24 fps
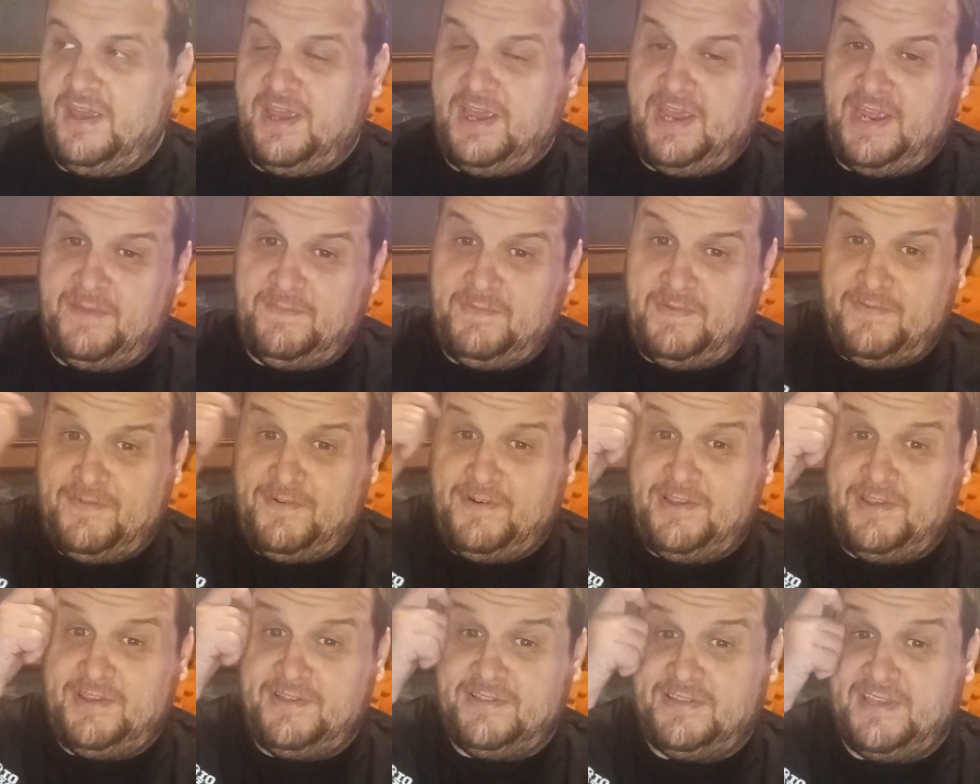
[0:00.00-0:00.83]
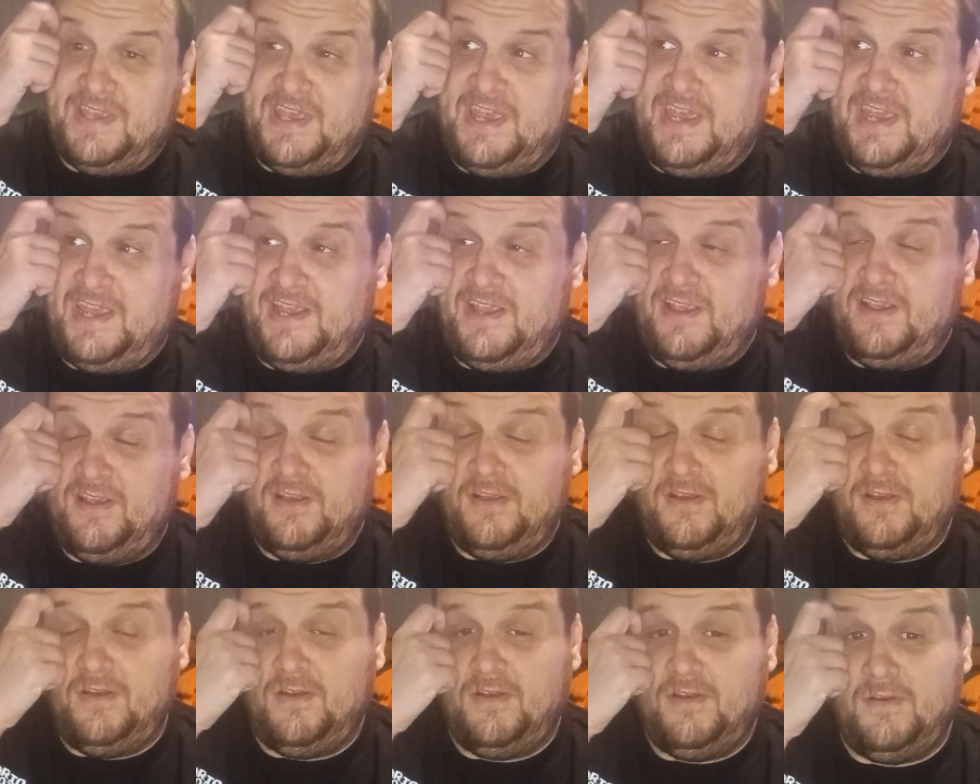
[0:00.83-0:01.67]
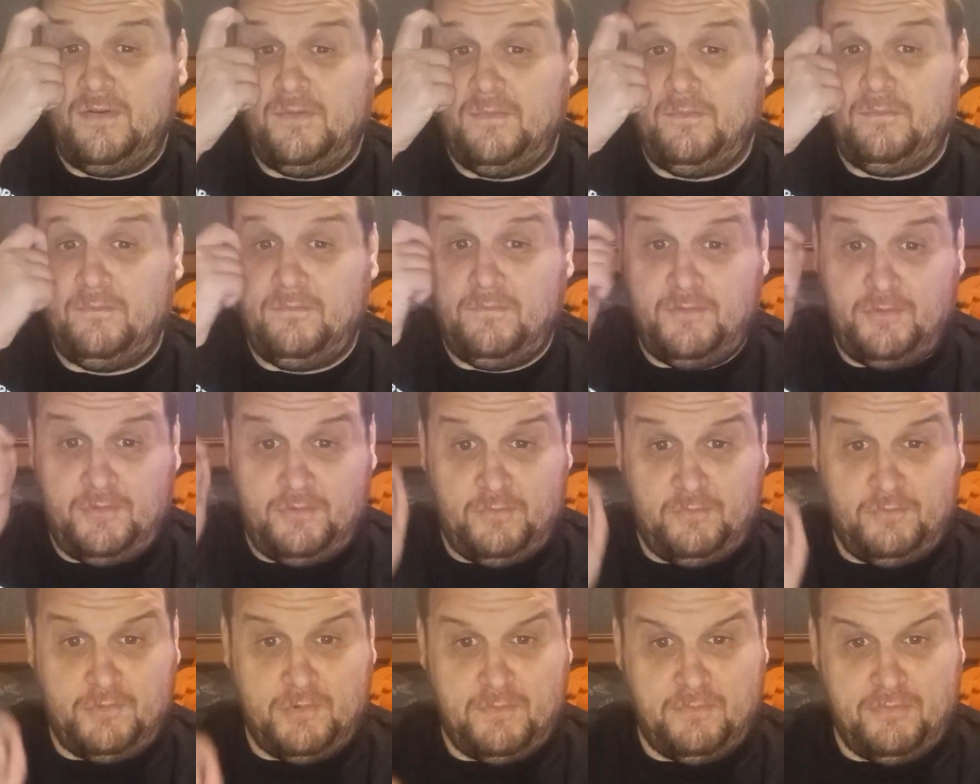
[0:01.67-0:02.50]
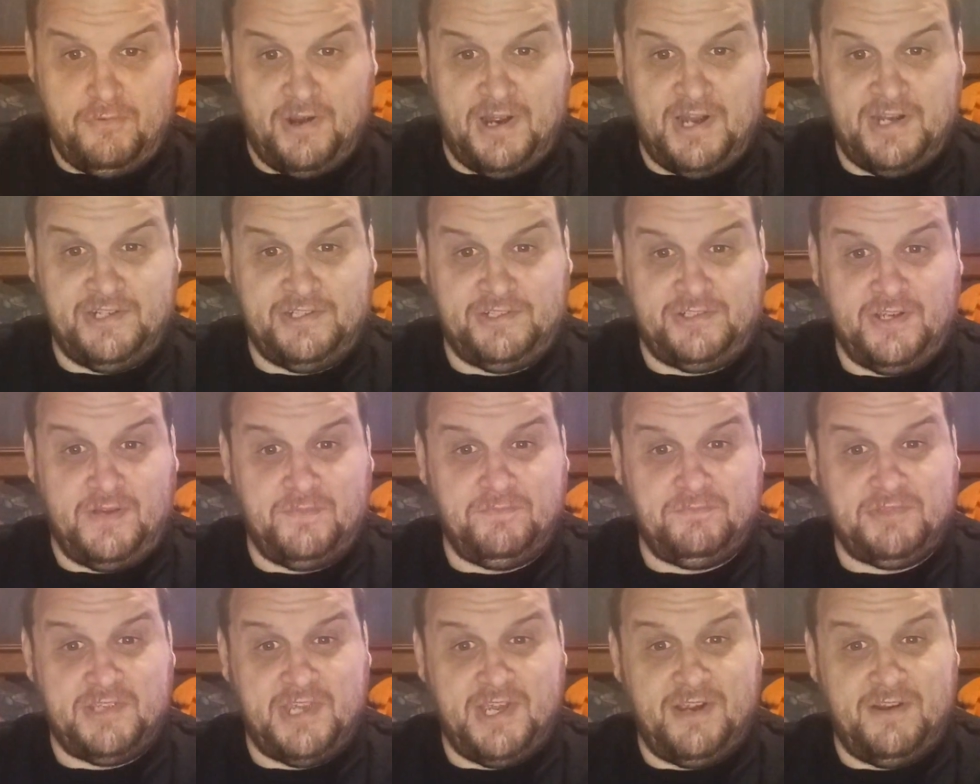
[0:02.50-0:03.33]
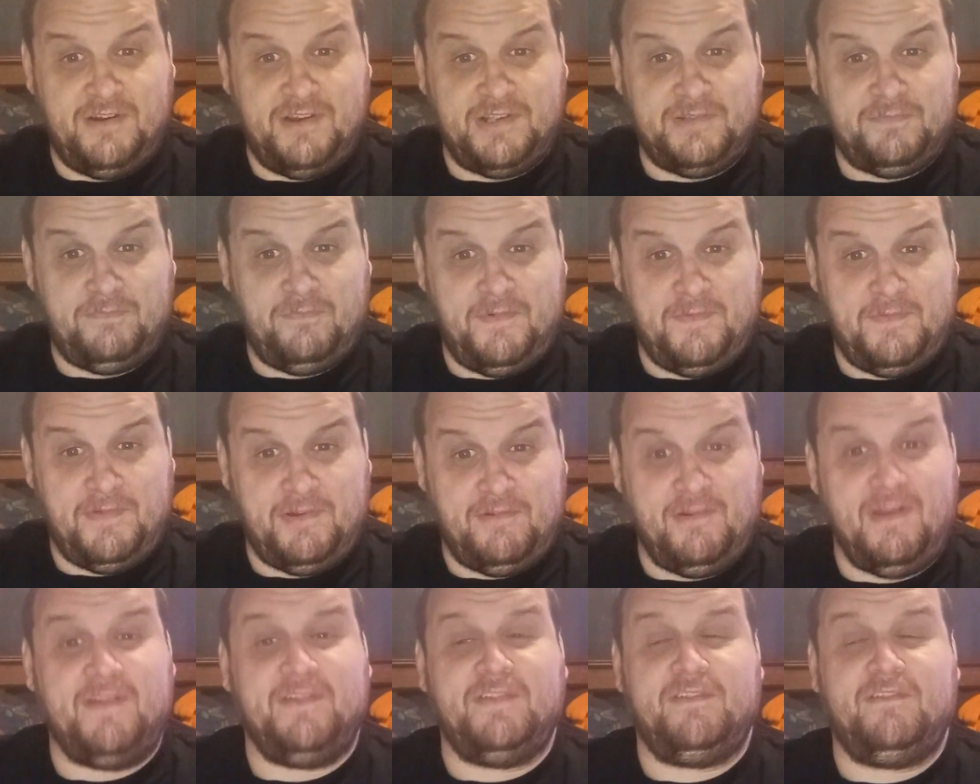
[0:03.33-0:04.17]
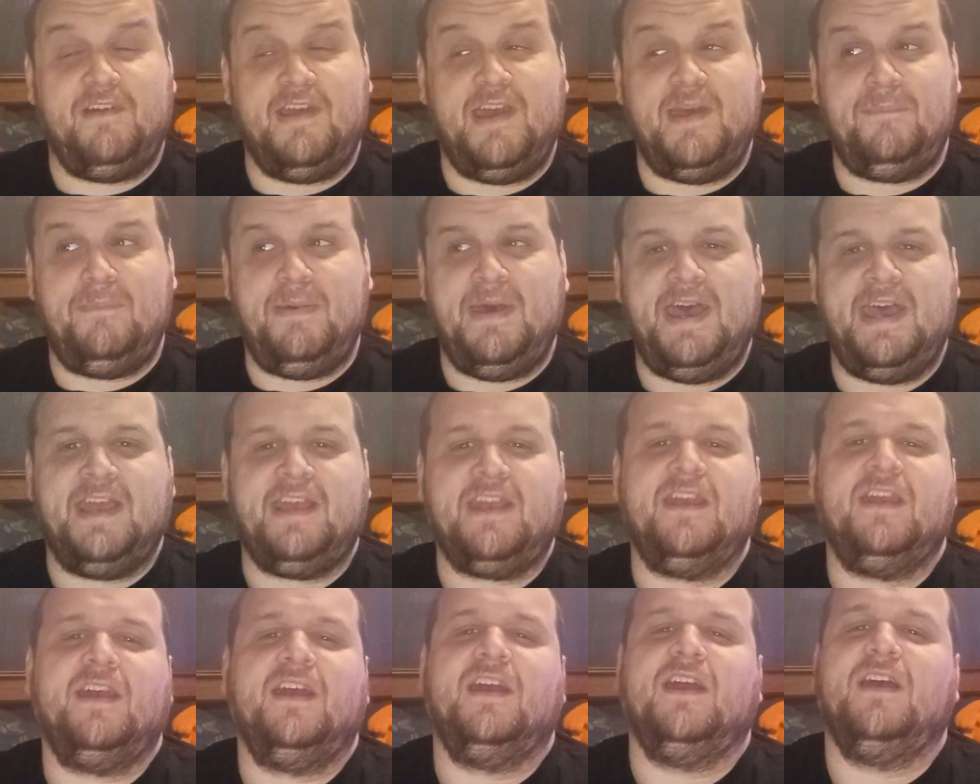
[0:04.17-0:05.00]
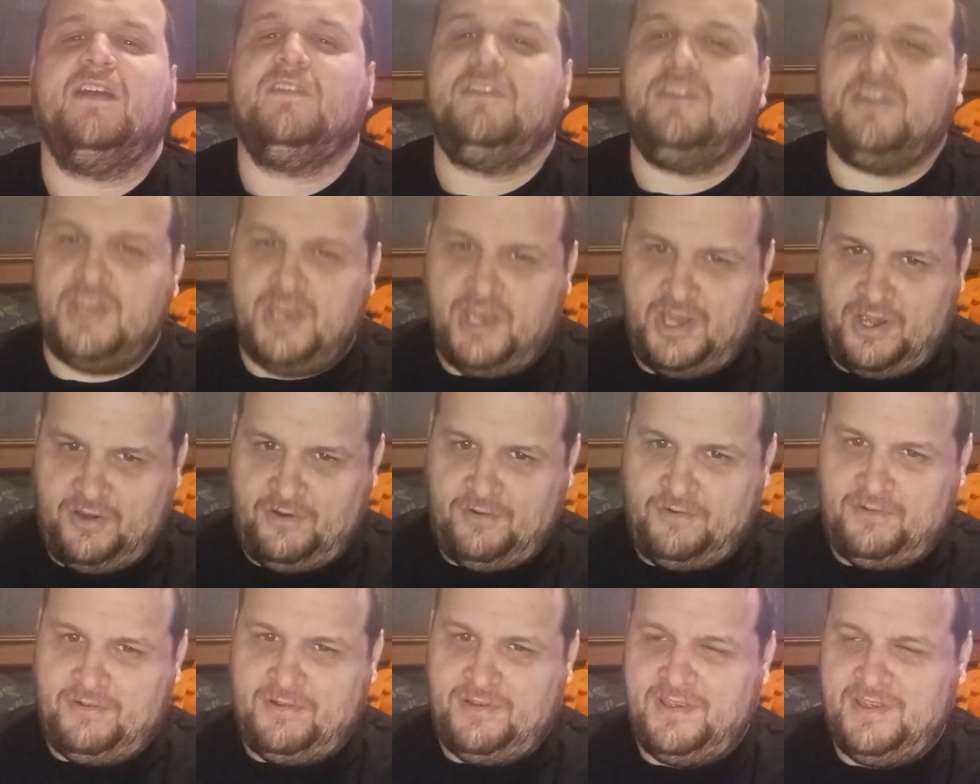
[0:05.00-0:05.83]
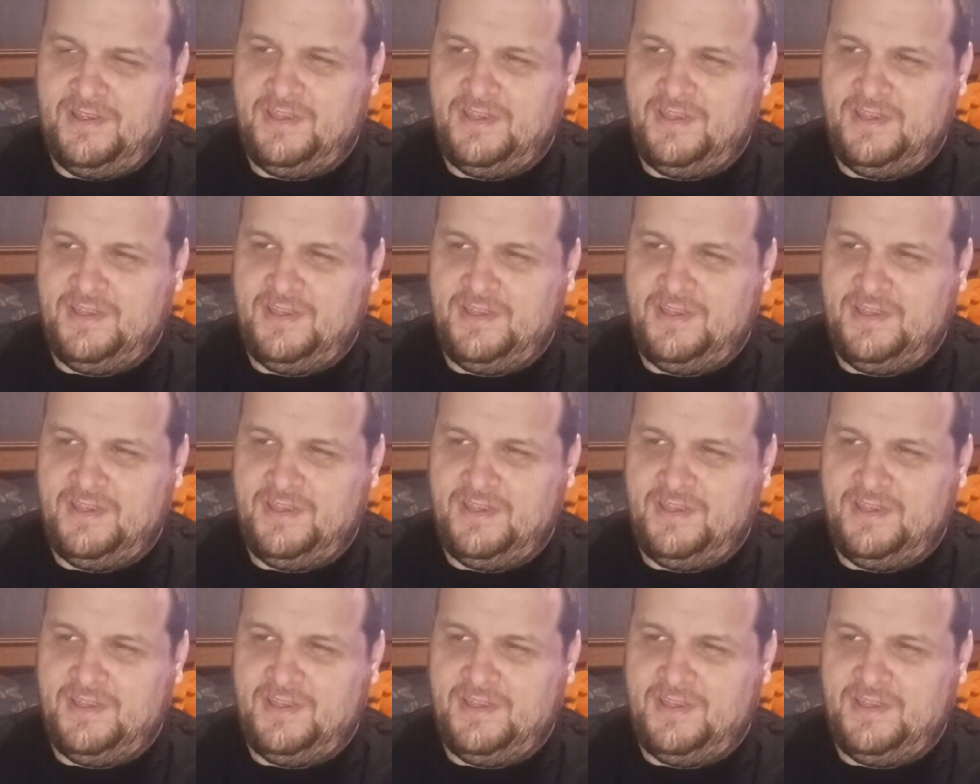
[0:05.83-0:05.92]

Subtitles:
And before you say, will Braun jump scare us if he grabs the grab pack? No.